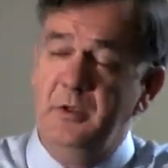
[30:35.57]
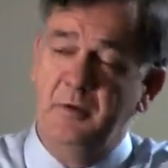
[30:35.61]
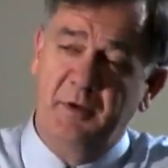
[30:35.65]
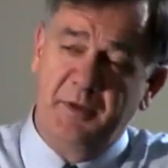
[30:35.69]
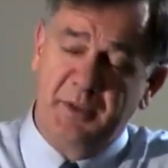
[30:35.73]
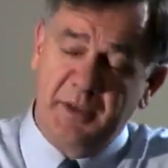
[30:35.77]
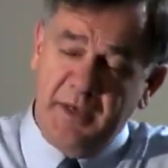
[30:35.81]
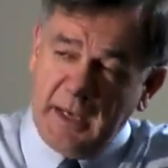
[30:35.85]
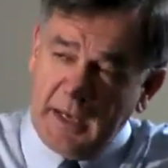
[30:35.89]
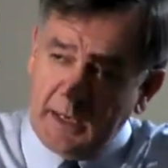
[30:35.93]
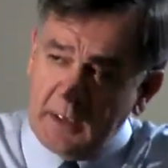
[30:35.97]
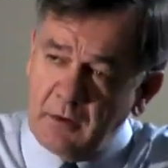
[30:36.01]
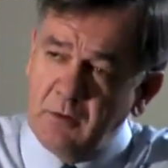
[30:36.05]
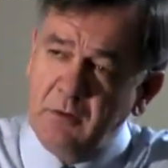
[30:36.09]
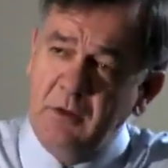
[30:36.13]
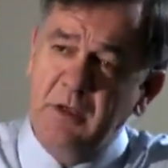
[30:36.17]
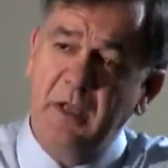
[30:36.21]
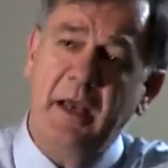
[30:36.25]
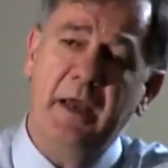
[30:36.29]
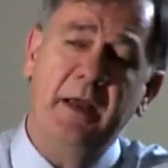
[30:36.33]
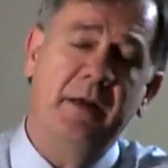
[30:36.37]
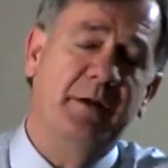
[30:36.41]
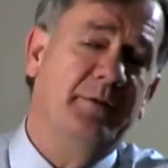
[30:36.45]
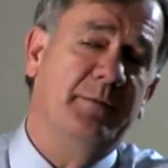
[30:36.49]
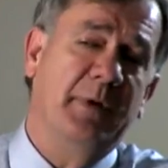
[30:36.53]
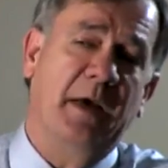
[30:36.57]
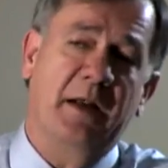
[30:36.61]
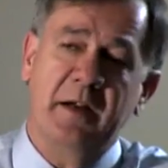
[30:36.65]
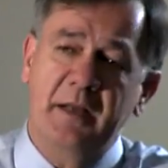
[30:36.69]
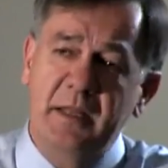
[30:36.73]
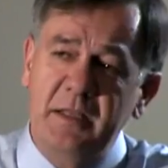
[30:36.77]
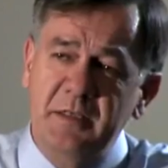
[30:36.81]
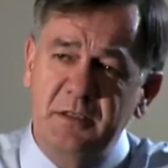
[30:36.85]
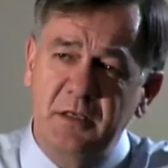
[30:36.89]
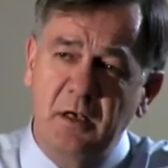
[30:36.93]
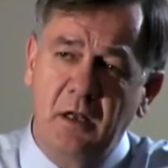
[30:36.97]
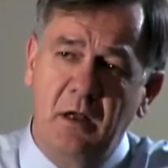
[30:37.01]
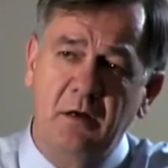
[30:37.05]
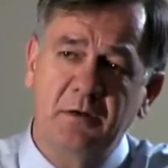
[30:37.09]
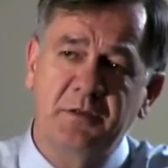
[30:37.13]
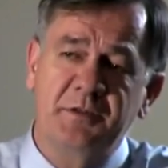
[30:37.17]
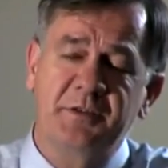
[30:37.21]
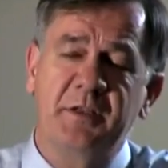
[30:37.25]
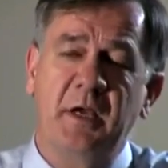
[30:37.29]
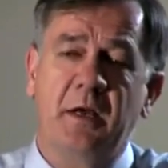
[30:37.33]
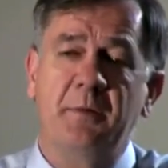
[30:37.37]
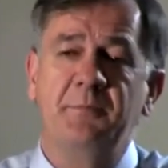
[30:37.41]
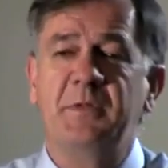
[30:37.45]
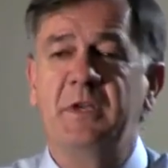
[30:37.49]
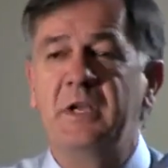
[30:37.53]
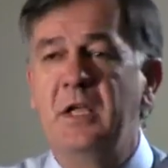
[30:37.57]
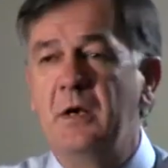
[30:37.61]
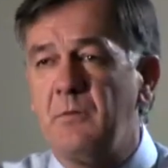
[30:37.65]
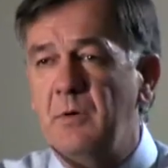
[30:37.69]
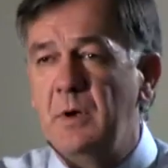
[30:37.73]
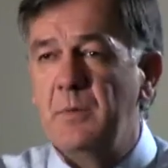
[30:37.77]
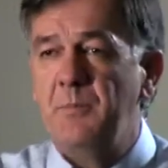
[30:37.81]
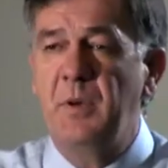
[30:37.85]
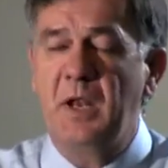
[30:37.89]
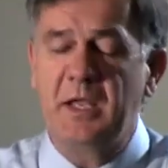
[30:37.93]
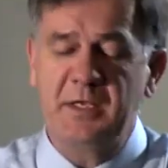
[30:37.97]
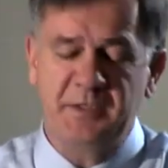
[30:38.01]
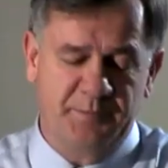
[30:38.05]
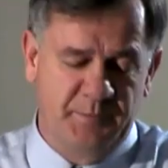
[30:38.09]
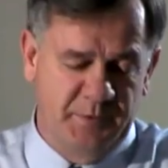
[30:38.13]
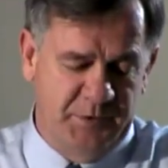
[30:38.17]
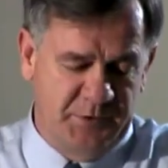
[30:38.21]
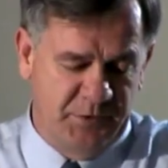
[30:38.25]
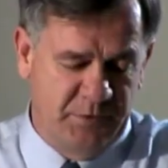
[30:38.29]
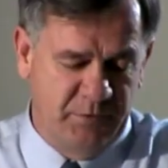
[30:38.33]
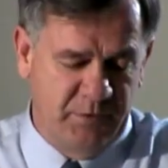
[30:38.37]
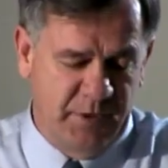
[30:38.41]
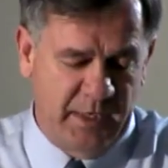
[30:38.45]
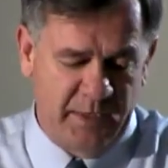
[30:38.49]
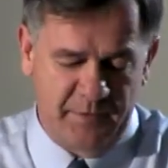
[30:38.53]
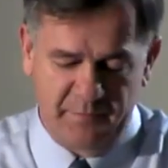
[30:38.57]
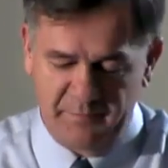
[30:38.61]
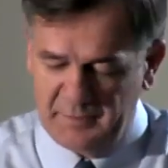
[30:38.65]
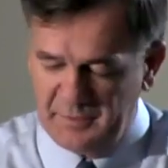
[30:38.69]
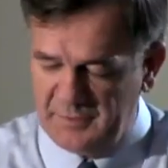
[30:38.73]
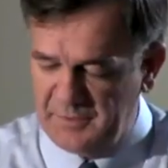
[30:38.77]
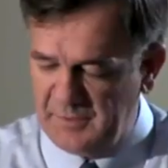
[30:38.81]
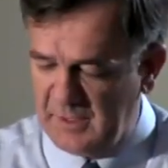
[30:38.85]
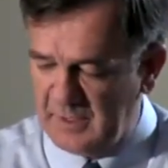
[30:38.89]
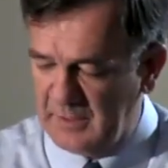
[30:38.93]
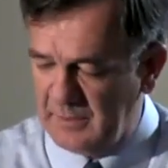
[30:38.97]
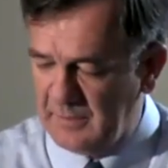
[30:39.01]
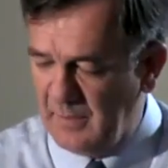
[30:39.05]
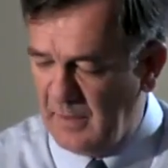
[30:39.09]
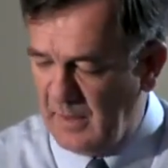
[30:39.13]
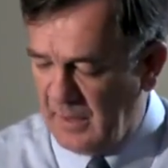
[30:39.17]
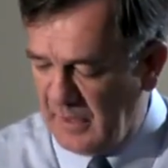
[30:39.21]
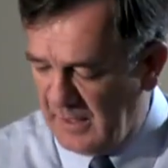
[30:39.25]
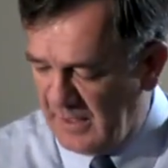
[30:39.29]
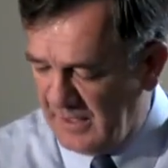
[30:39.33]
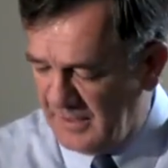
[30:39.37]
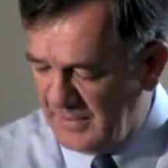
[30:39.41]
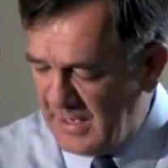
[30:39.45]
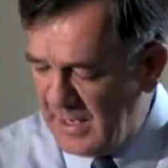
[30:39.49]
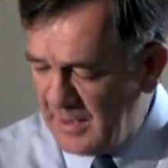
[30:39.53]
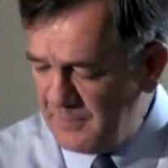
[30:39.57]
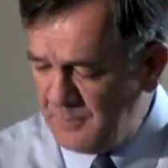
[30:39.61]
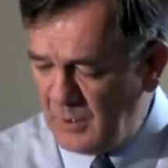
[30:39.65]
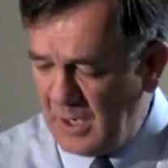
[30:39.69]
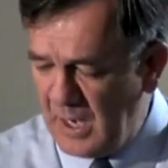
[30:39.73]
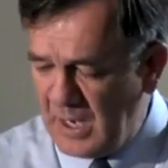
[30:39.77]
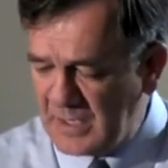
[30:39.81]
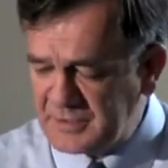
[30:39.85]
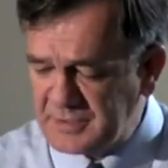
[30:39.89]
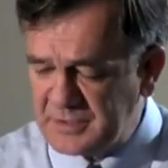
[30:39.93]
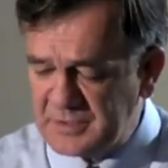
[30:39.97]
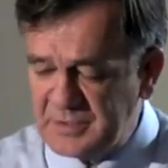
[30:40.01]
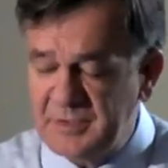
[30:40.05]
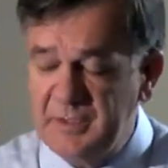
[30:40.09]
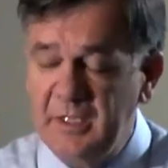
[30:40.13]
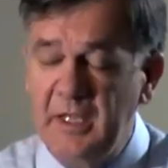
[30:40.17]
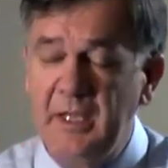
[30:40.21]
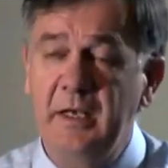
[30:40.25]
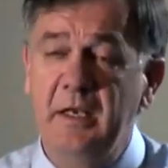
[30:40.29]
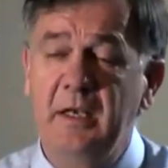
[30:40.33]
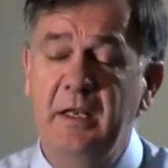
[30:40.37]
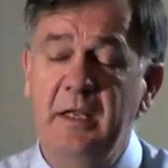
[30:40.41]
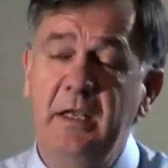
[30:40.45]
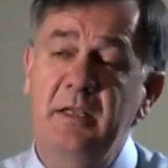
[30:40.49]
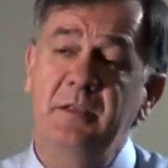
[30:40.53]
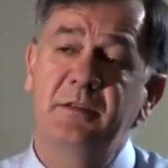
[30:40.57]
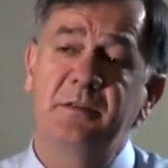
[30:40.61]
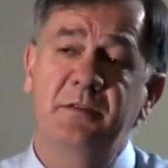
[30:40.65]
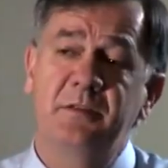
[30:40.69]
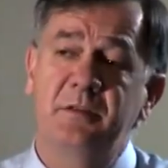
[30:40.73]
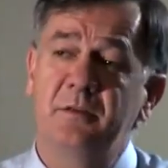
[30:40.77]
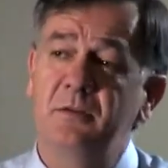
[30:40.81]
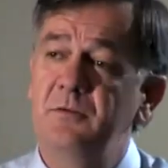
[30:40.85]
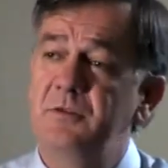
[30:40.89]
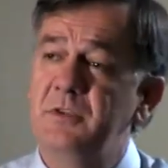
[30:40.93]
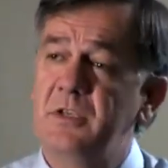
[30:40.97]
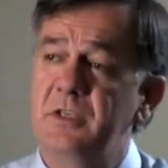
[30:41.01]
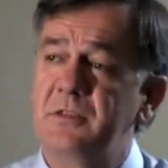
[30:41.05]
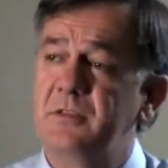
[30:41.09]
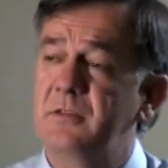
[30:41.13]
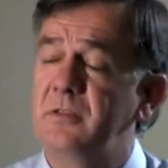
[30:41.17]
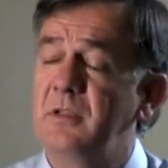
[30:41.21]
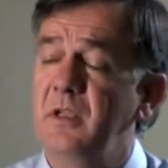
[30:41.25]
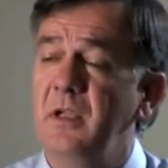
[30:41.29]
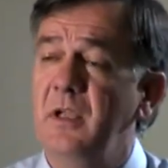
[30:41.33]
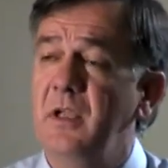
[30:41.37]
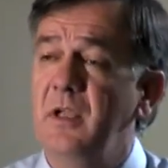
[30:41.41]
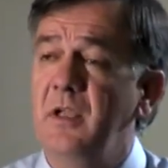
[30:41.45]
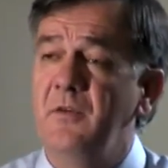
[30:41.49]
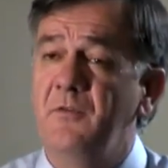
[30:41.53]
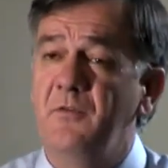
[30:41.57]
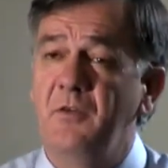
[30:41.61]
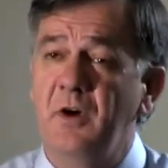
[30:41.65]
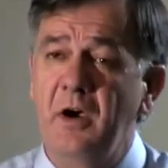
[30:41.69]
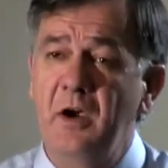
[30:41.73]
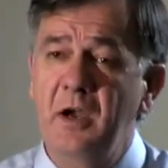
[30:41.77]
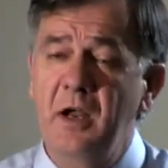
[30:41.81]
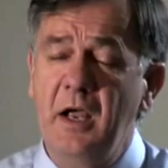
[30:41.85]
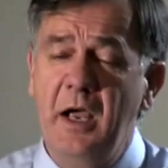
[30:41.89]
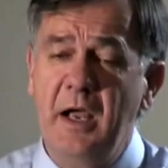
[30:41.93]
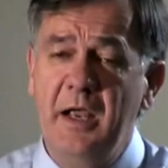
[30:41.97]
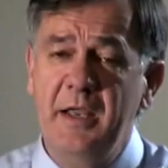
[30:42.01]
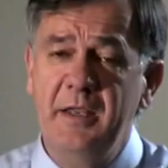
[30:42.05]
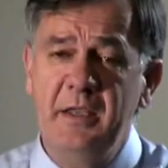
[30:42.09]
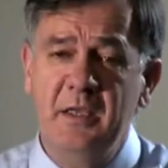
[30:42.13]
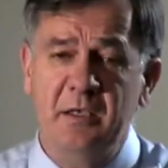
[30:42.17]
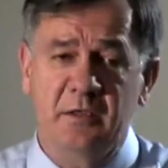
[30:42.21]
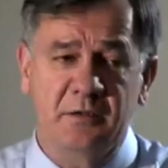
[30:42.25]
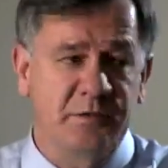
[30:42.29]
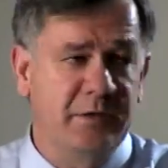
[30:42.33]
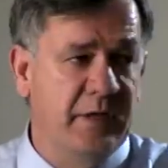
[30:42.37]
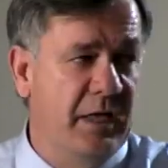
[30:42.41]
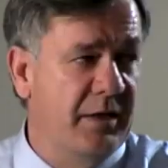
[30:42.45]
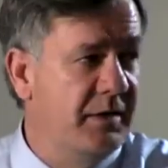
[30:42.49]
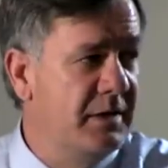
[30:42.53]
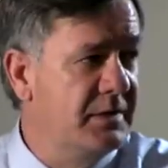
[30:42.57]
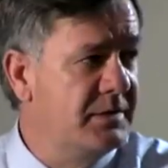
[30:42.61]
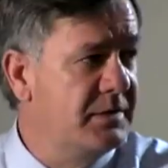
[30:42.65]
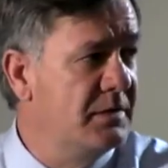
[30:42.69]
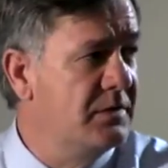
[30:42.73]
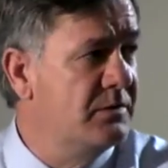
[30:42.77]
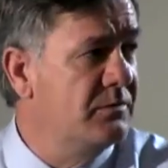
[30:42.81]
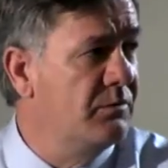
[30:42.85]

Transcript: with an angle cut, about an inch long stub to get a replacement shoot out of the thing. And that process then leads to just very high yields. Now this